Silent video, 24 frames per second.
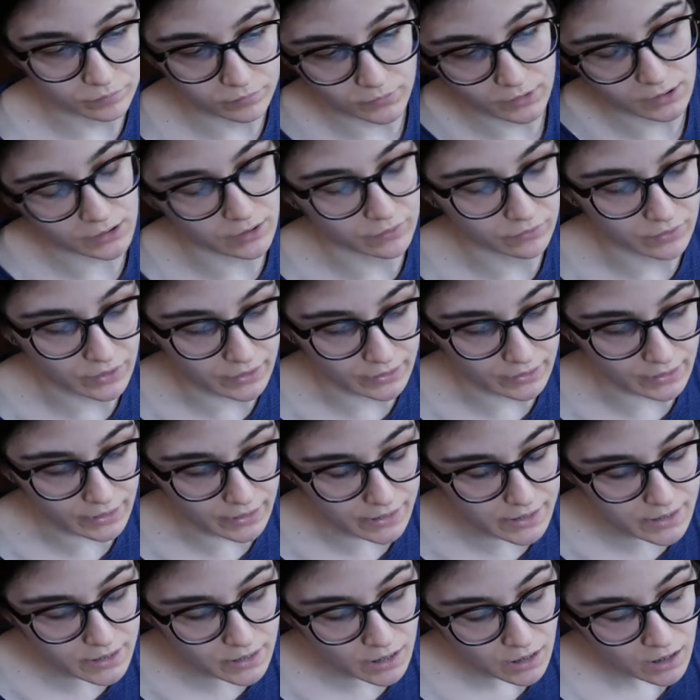stuff like
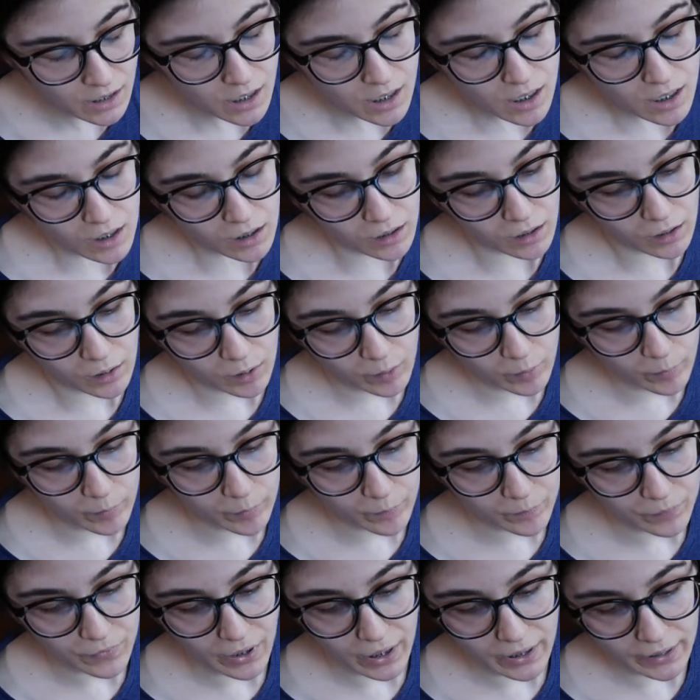this.
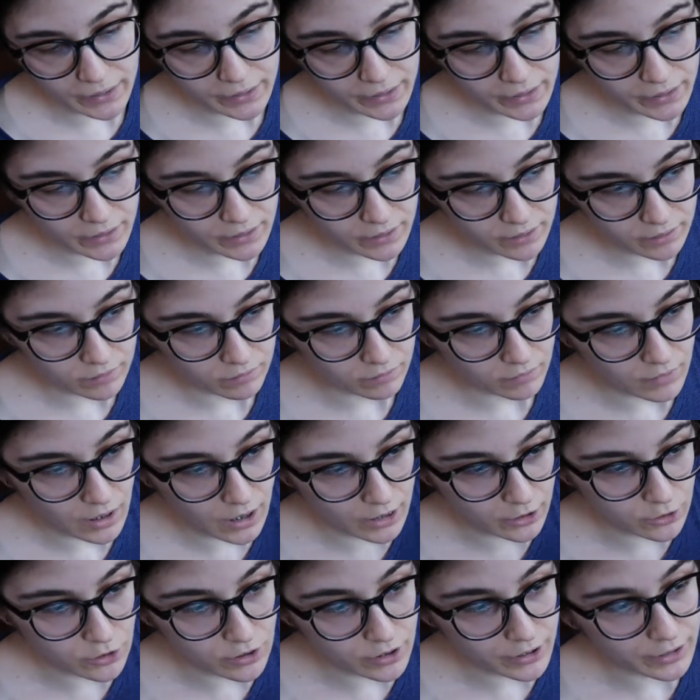I
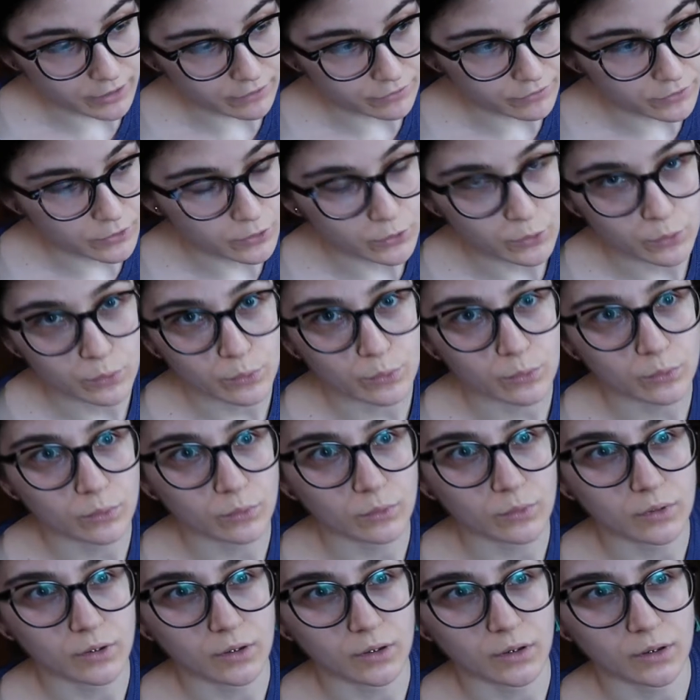actually have
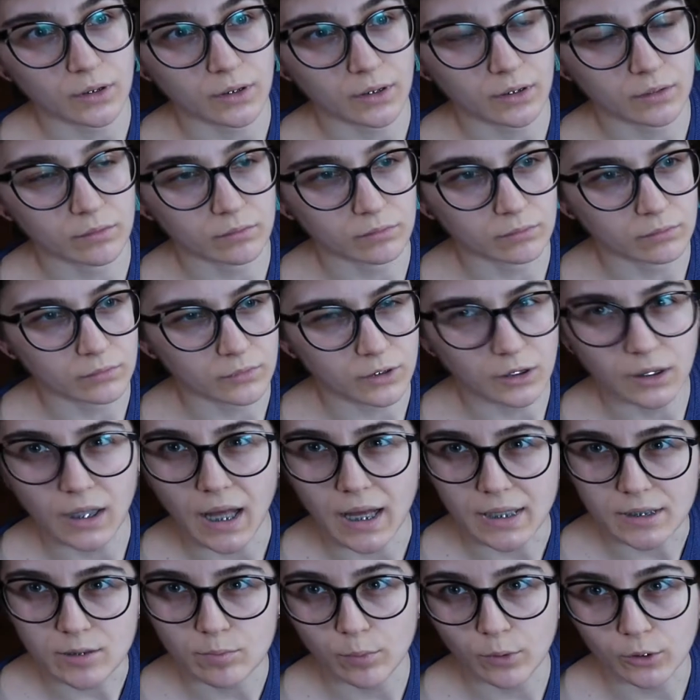two
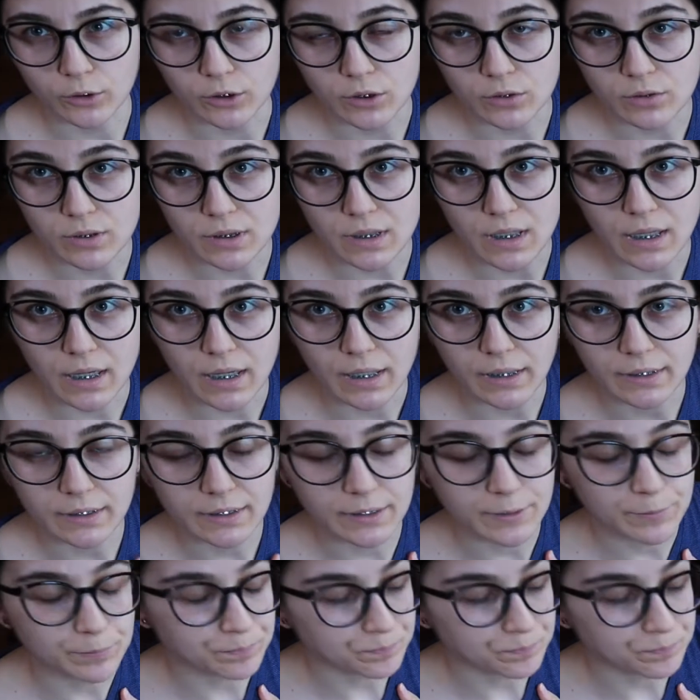glass bottles that